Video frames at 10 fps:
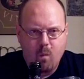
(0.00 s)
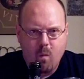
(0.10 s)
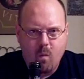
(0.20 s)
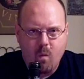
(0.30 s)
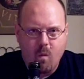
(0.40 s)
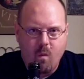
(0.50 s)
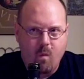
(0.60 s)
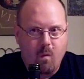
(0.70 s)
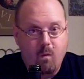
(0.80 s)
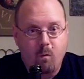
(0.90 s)

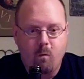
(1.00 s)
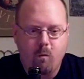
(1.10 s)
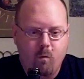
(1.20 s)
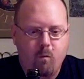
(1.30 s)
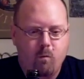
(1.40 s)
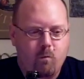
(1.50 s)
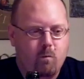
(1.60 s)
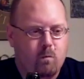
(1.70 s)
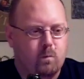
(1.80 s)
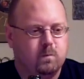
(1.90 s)

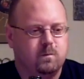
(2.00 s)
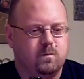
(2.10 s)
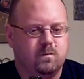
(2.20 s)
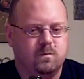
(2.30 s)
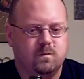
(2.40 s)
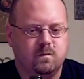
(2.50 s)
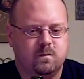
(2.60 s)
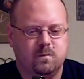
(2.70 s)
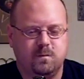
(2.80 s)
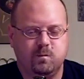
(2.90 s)

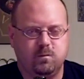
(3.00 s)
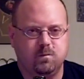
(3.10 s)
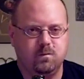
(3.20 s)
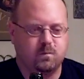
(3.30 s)
(silence)